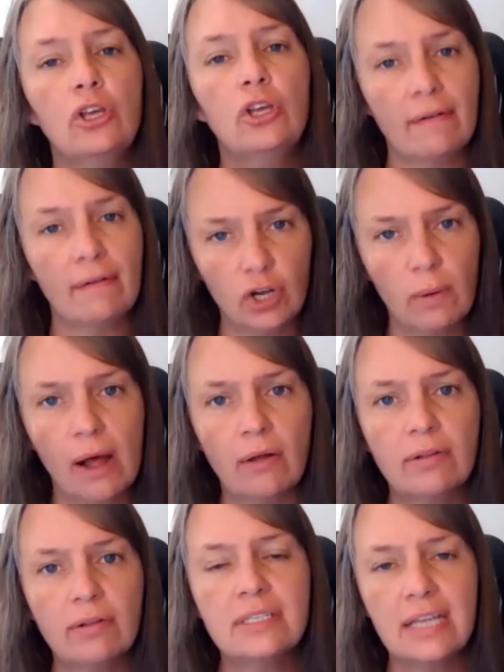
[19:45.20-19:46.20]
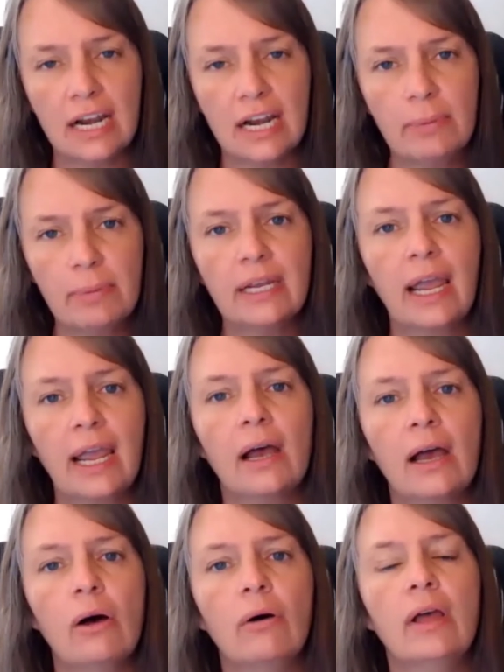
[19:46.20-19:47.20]
You have to go out, set up an
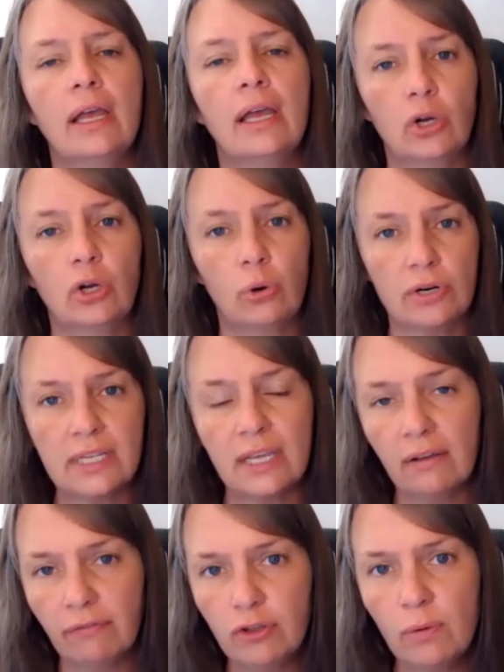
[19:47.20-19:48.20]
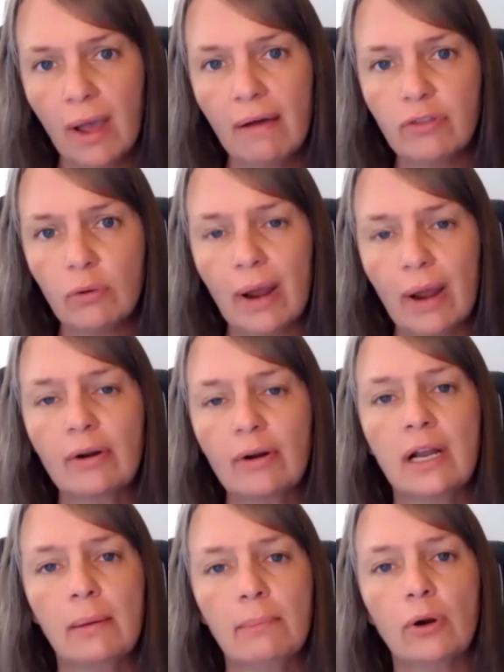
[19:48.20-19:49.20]
account. And of course, if you have the
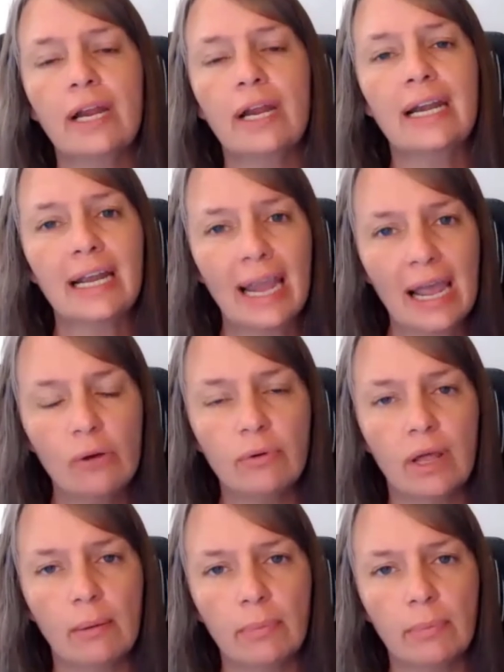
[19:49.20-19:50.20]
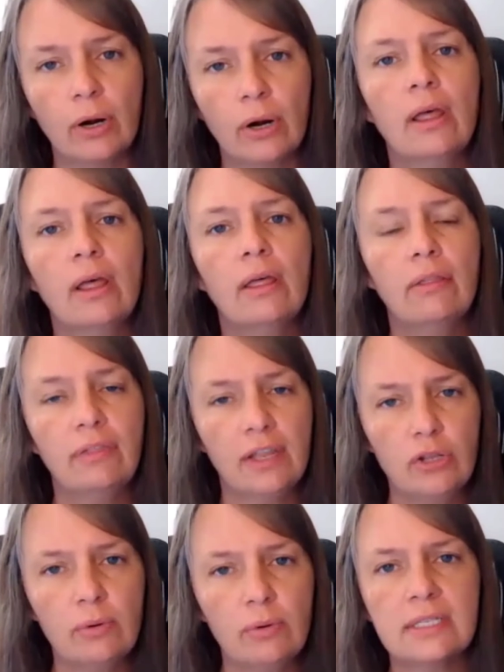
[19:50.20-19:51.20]
routing number and account number,
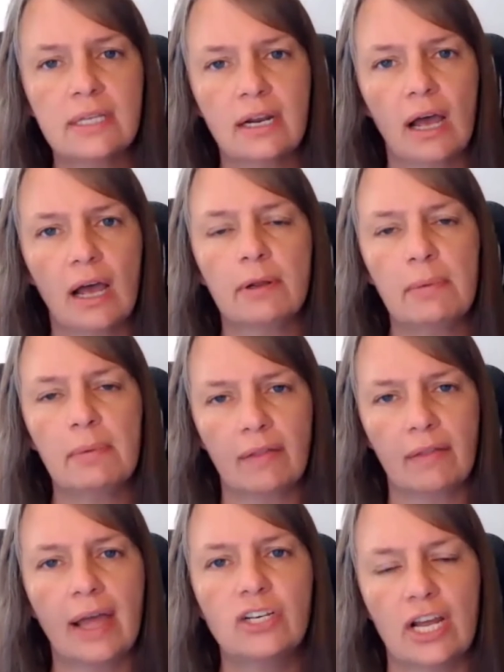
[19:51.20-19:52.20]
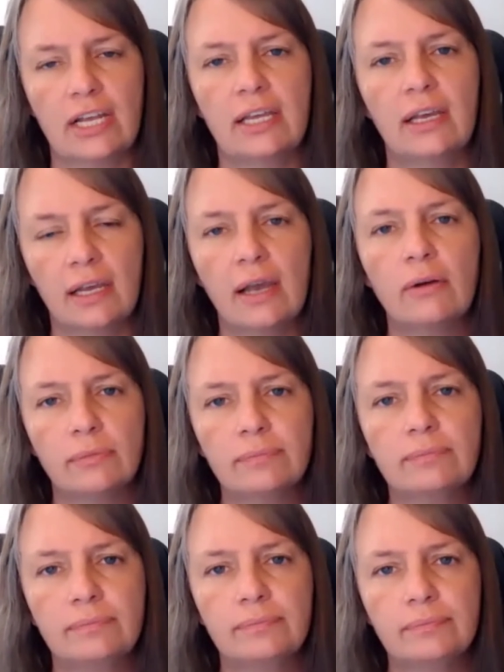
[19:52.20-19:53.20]
then you can set it up out of that checking account.
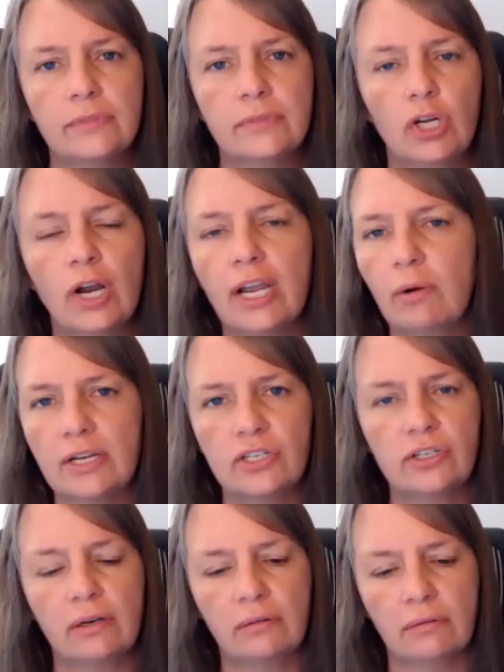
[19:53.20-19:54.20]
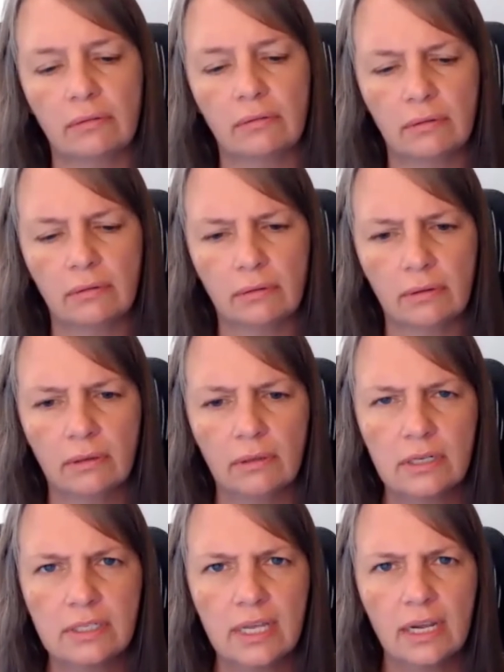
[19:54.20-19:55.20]
Great question.
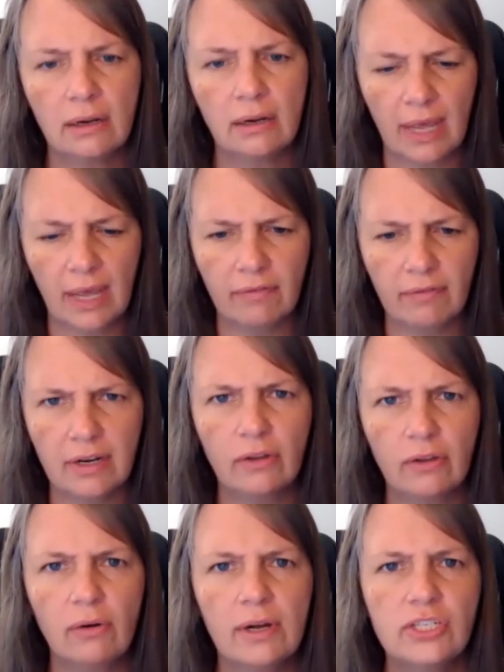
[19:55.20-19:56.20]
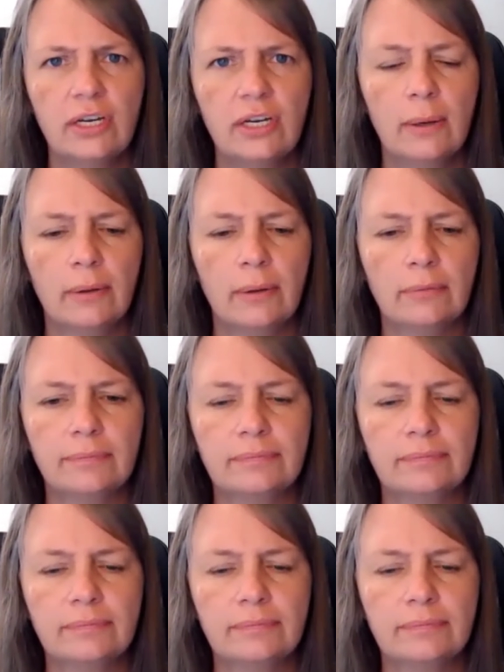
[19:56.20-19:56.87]
Looks like we have another question here.